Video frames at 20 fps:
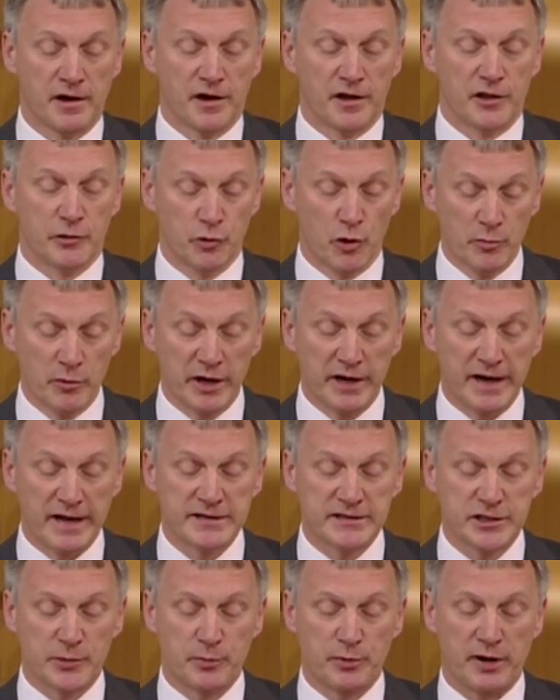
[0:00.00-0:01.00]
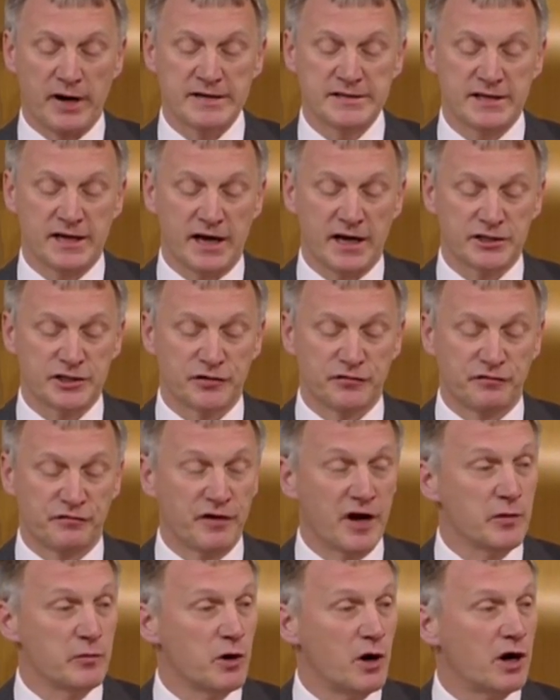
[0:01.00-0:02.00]
The Women in Enterprise Action
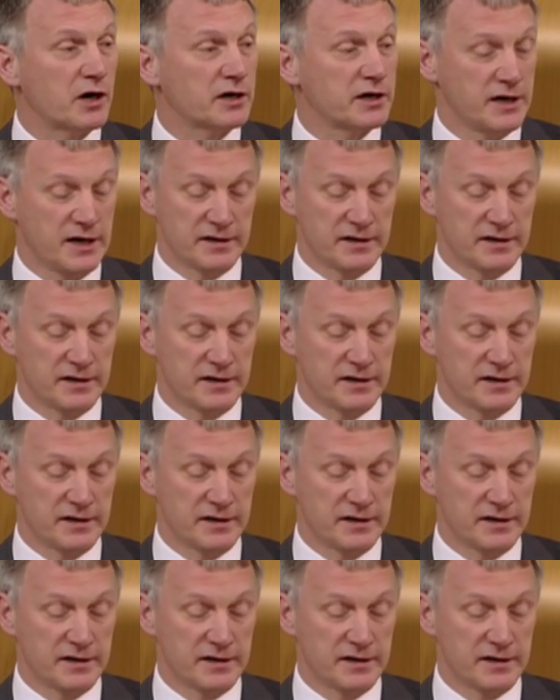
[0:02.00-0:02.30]
Framework,